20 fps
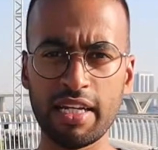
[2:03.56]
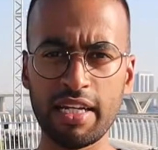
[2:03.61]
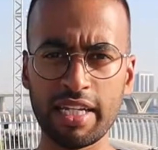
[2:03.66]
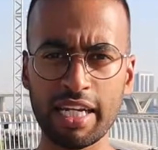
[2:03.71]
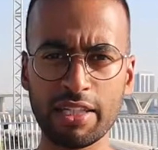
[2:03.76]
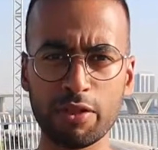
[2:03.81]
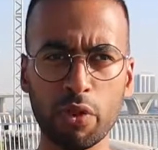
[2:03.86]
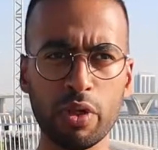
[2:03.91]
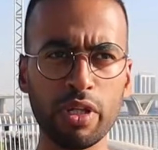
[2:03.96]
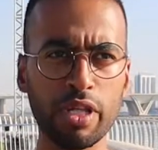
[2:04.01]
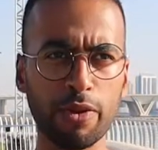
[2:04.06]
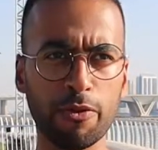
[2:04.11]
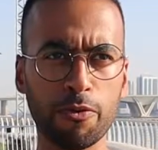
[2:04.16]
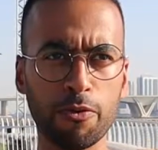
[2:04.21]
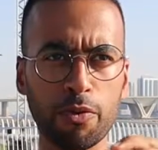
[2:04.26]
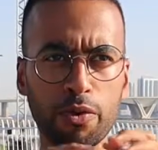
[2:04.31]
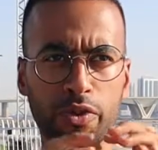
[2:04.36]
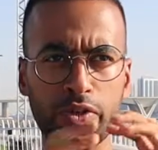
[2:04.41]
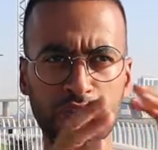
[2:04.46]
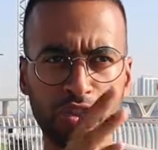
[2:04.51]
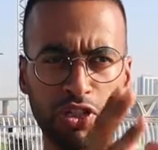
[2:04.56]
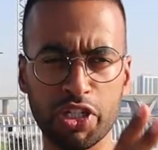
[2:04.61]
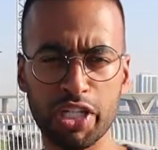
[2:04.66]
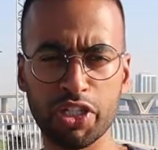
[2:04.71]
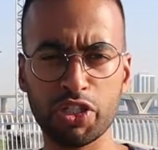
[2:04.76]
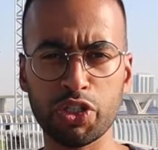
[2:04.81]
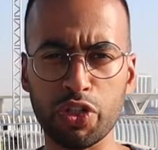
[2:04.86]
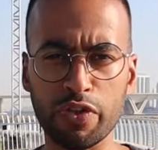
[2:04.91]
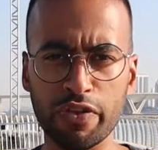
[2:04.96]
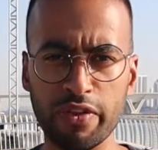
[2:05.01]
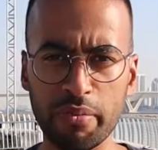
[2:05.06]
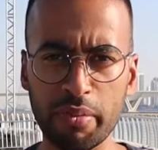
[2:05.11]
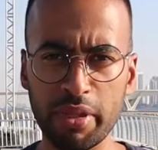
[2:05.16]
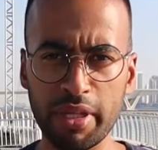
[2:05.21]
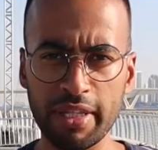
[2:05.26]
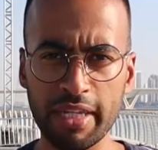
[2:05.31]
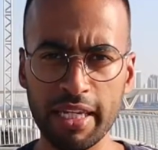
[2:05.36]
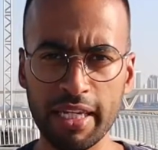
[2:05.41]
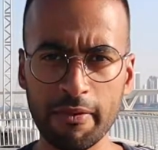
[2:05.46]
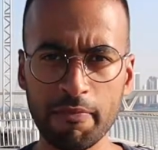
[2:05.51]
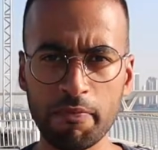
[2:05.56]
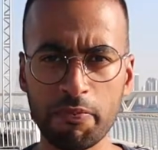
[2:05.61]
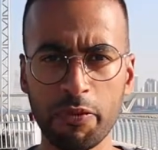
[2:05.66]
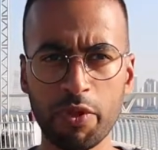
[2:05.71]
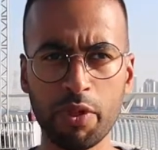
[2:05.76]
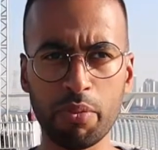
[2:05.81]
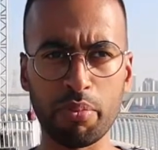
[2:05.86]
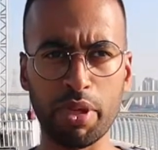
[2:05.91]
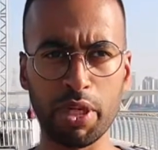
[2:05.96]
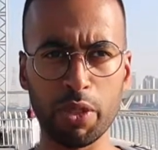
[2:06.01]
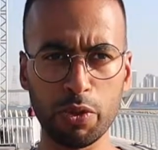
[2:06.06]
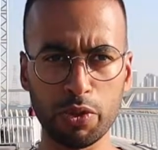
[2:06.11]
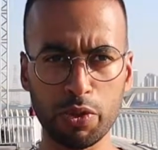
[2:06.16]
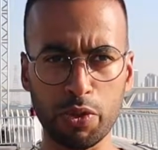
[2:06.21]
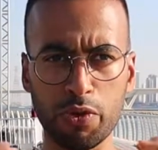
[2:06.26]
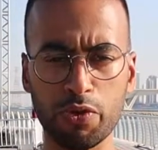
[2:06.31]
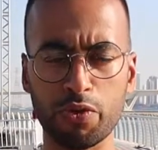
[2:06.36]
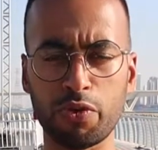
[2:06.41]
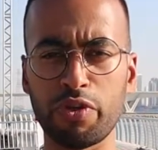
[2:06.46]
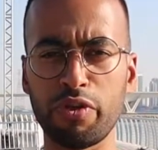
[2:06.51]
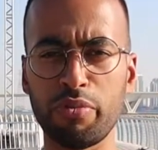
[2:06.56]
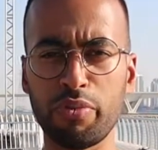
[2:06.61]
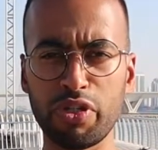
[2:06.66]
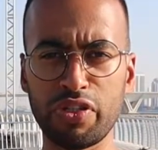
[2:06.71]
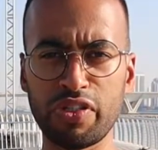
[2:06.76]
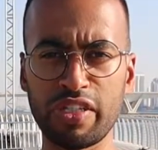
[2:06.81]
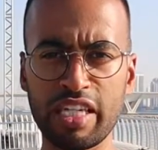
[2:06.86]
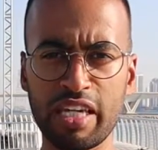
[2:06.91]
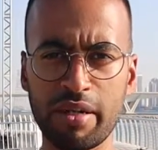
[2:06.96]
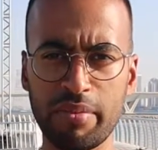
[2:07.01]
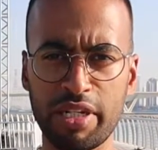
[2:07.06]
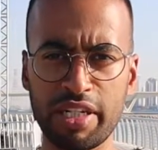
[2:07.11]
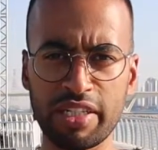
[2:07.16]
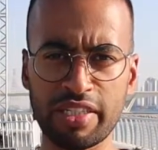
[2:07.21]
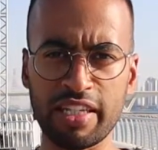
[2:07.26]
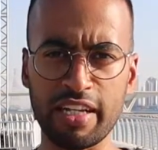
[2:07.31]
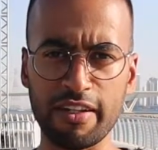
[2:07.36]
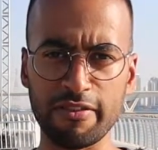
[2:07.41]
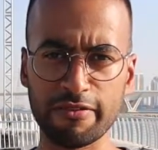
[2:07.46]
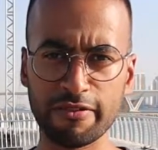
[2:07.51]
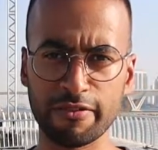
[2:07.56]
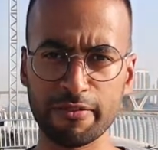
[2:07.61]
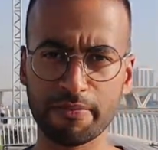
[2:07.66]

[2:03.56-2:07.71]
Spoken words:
not only through the structure of the building, but also through the museum in itself.